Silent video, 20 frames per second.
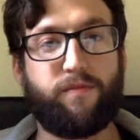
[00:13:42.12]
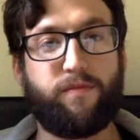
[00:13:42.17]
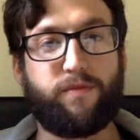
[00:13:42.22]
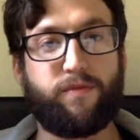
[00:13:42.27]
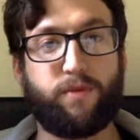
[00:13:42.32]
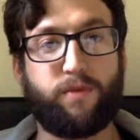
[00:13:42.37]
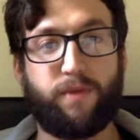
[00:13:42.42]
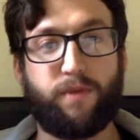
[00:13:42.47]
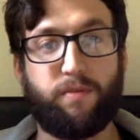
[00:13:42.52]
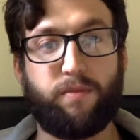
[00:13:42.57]

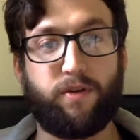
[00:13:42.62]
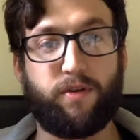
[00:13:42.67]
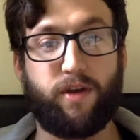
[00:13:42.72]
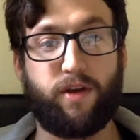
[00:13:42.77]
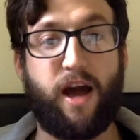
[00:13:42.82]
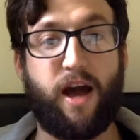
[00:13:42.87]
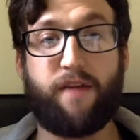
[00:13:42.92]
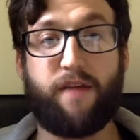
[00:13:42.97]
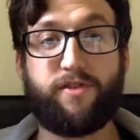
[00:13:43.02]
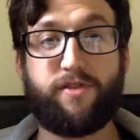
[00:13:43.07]
Some people are
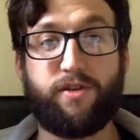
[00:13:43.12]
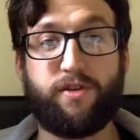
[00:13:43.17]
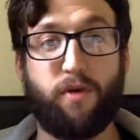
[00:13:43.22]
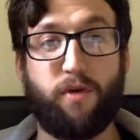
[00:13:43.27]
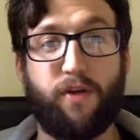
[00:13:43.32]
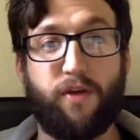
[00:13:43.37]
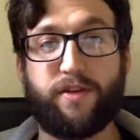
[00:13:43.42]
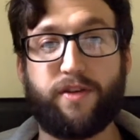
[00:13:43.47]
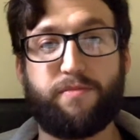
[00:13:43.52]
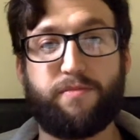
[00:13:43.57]
gonna have to do
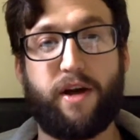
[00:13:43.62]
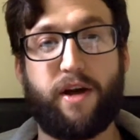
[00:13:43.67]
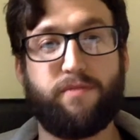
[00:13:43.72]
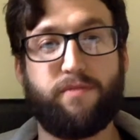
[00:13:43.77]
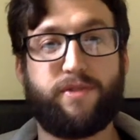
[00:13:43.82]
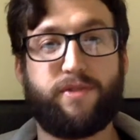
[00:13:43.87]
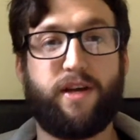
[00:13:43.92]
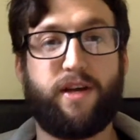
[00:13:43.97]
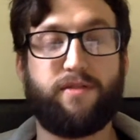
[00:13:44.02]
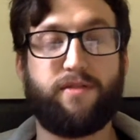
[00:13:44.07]
all this by
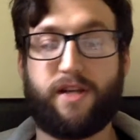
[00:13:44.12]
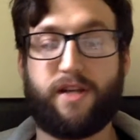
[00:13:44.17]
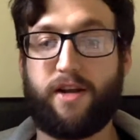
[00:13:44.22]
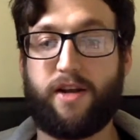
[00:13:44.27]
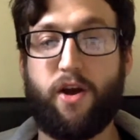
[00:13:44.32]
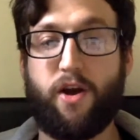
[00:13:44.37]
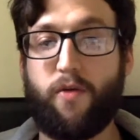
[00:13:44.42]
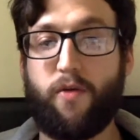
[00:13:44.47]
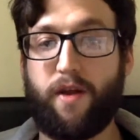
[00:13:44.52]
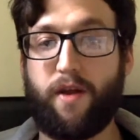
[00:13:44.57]
themselves, and I
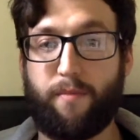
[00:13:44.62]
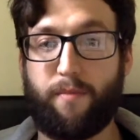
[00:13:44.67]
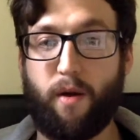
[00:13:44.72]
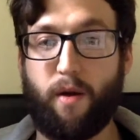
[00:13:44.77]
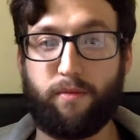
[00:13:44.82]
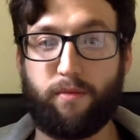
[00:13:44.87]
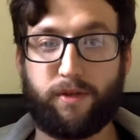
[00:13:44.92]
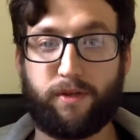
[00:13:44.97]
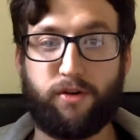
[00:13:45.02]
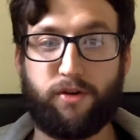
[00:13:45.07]
know that I
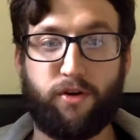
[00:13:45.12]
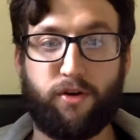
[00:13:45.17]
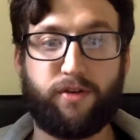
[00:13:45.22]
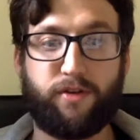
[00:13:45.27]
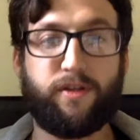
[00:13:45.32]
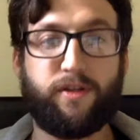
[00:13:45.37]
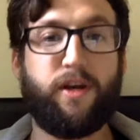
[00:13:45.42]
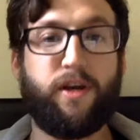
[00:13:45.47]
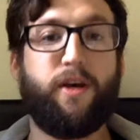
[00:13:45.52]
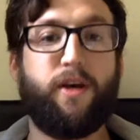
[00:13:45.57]
probably could,
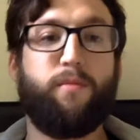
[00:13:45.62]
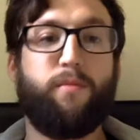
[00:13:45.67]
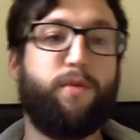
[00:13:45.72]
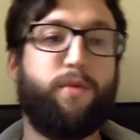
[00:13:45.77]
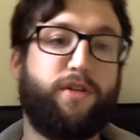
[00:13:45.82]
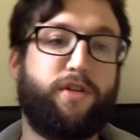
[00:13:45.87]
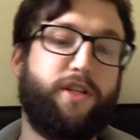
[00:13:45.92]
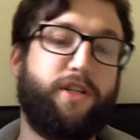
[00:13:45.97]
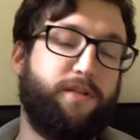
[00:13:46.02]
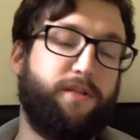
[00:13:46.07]

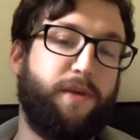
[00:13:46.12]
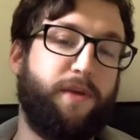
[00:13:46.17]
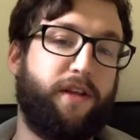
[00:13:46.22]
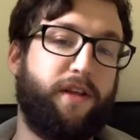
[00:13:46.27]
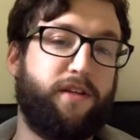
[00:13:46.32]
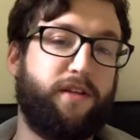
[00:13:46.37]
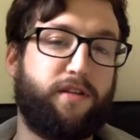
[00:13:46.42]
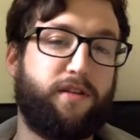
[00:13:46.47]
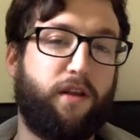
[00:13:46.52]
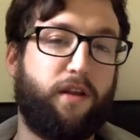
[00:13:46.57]
but she's made
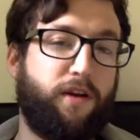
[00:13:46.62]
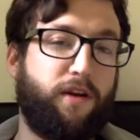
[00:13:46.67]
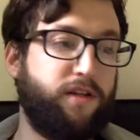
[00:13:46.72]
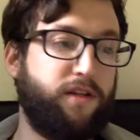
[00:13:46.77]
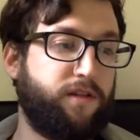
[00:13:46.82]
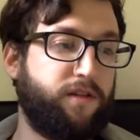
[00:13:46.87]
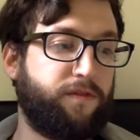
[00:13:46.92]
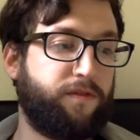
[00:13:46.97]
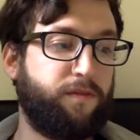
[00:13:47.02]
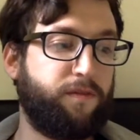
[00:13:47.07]
this a lot
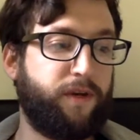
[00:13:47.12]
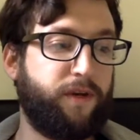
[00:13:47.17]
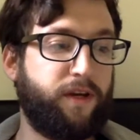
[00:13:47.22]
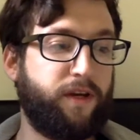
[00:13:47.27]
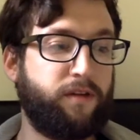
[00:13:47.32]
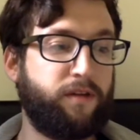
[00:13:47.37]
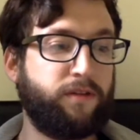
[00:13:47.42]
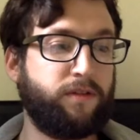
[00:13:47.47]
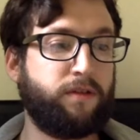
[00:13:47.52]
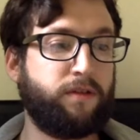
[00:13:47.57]
easier for me.